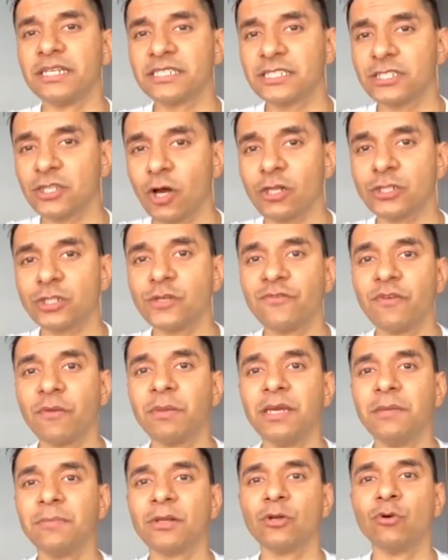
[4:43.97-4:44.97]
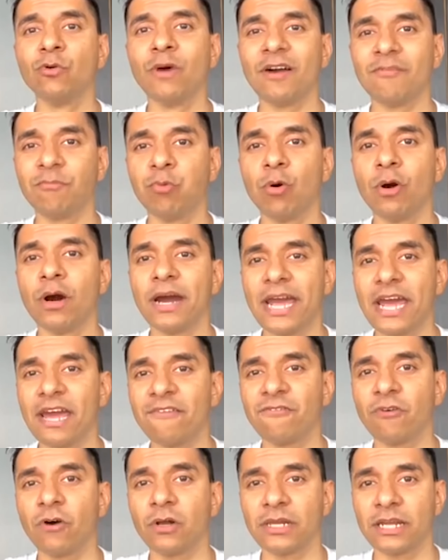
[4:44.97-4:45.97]
This is also for people who have poor
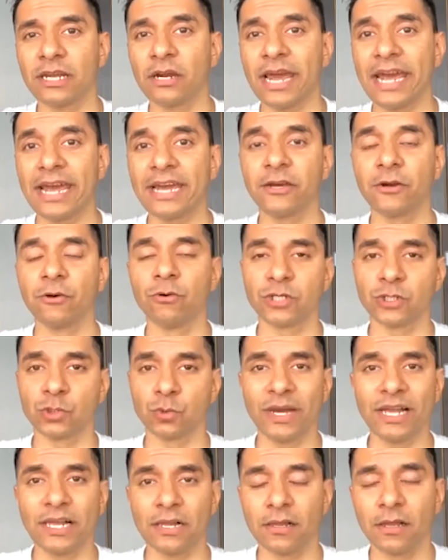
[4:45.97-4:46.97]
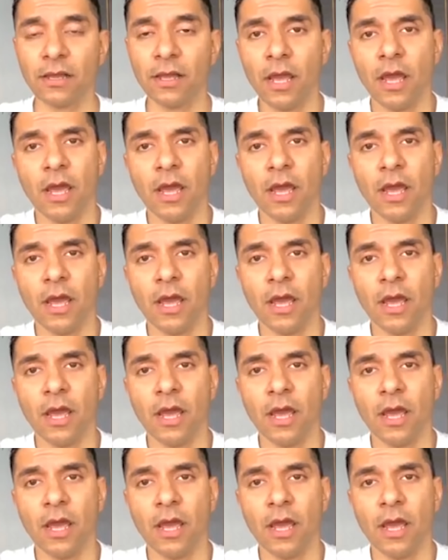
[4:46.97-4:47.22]
hair fall and hair growth as well.